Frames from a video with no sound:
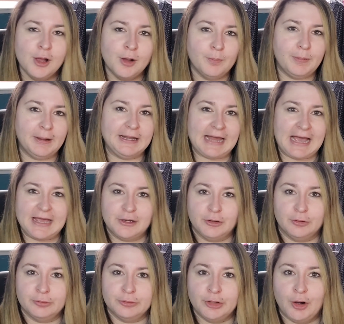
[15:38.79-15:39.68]
but I
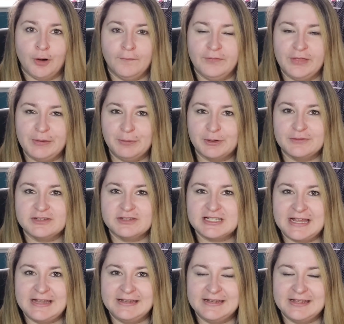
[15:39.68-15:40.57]
don't know if they would have
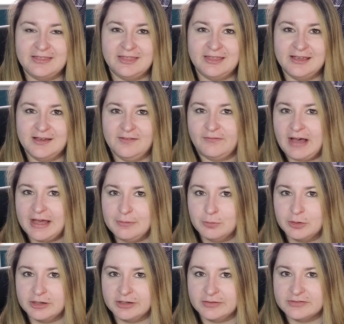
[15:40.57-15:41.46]
said anything if I
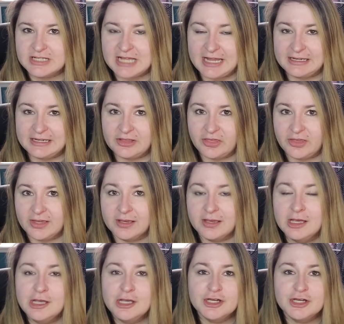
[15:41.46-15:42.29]
wouldn't have said anything.